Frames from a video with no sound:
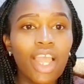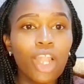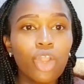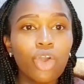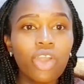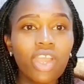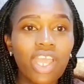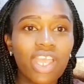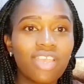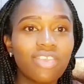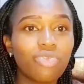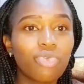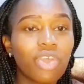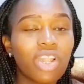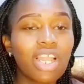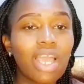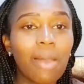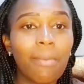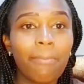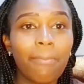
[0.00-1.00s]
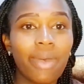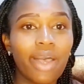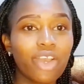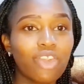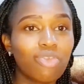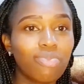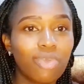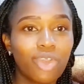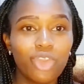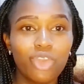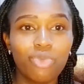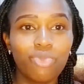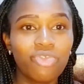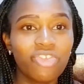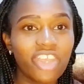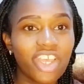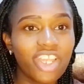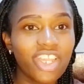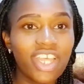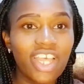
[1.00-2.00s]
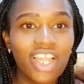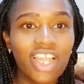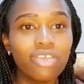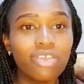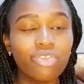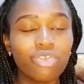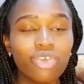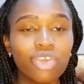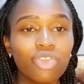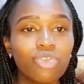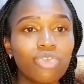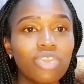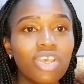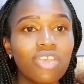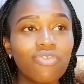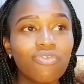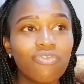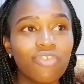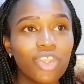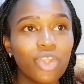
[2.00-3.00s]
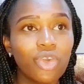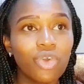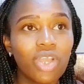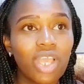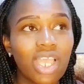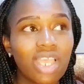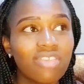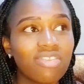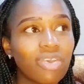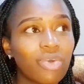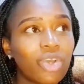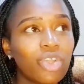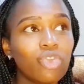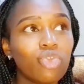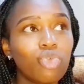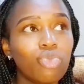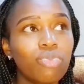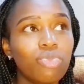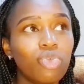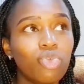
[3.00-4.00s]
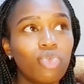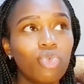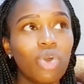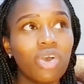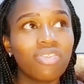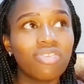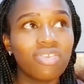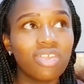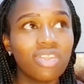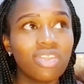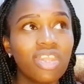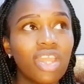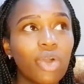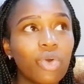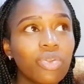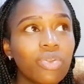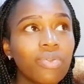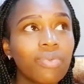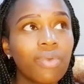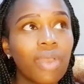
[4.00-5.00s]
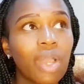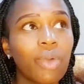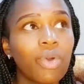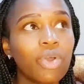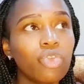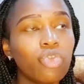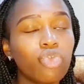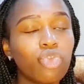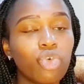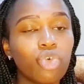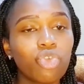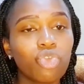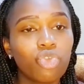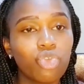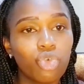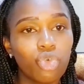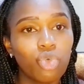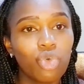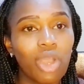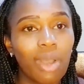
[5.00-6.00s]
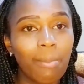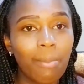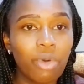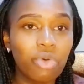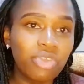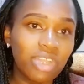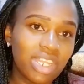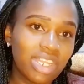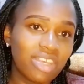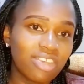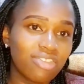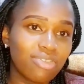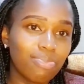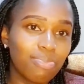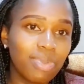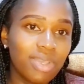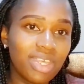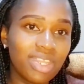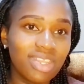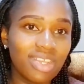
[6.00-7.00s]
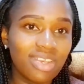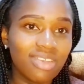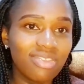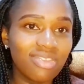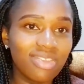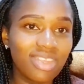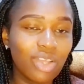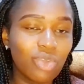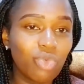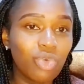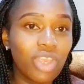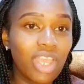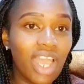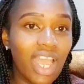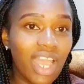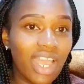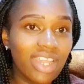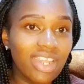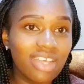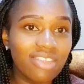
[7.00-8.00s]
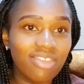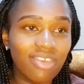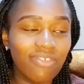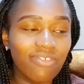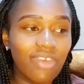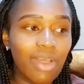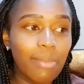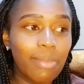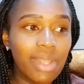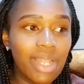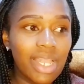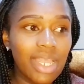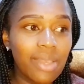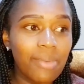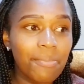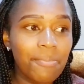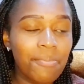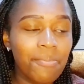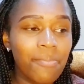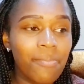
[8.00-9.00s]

Hello guys, welcome back to my YouTube channel. So in today's video guys, I want to do a sit down. I want to talk to you about an experience that we had as a family,